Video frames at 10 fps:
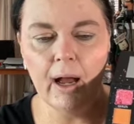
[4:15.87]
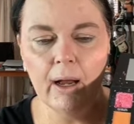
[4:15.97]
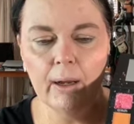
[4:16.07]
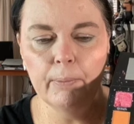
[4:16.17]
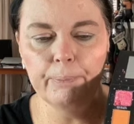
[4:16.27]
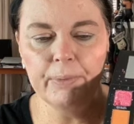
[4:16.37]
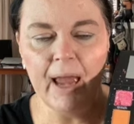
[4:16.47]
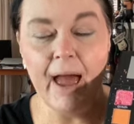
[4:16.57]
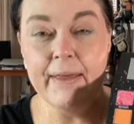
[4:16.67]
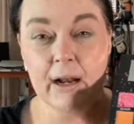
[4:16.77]
And
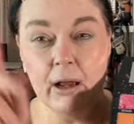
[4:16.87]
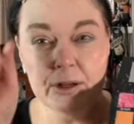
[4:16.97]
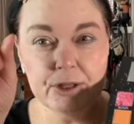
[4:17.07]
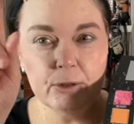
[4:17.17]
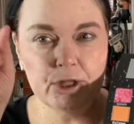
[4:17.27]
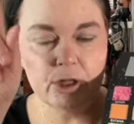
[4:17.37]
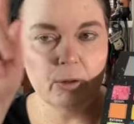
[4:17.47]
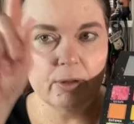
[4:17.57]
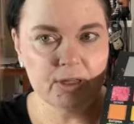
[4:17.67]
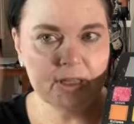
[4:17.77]
then I'll also
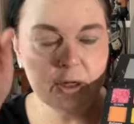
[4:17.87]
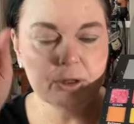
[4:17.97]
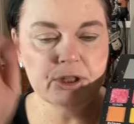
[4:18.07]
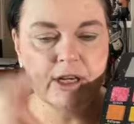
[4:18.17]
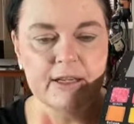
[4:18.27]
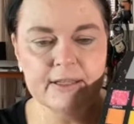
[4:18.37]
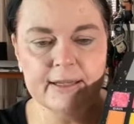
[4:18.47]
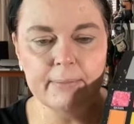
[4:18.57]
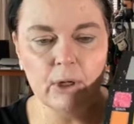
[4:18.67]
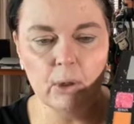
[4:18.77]
show the single shades as
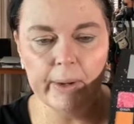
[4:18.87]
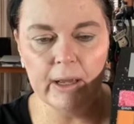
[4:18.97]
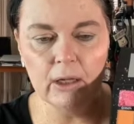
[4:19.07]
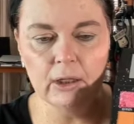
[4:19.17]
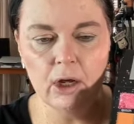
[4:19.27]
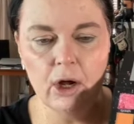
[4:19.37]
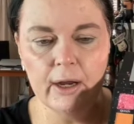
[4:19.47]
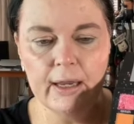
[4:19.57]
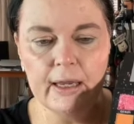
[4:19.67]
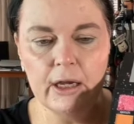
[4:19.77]
I'm going along
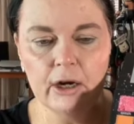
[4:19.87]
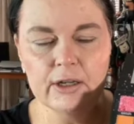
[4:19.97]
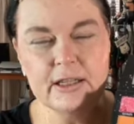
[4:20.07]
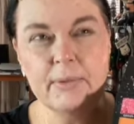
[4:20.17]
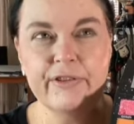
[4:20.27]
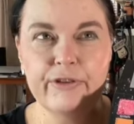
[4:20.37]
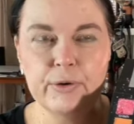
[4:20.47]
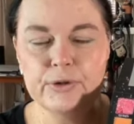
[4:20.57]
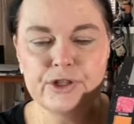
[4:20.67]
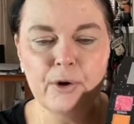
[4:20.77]
here. Some of the
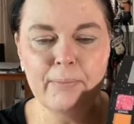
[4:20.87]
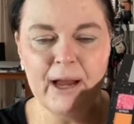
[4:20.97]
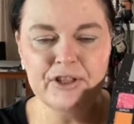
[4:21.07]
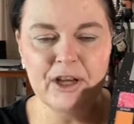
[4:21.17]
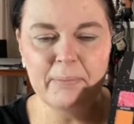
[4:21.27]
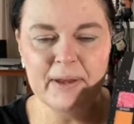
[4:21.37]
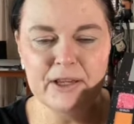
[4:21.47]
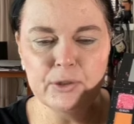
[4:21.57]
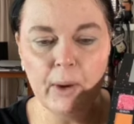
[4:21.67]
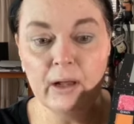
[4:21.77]
photos don't match up
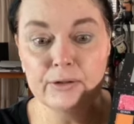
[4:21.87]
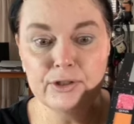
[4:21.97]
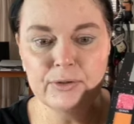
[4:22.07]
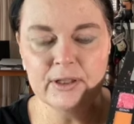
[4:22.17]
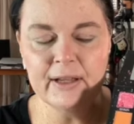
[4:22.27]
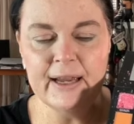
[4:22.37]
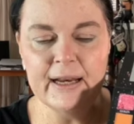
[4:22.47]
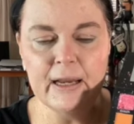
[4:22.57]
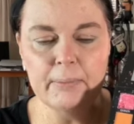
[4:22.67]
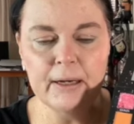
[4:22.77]
as well due to
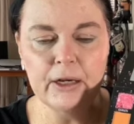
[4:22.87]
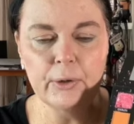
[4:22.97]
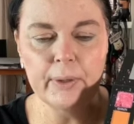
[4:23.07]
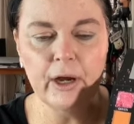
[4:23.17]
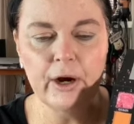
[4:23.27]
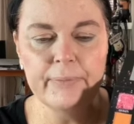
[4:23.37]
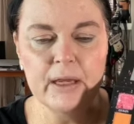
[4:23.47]
lighting, but here we are.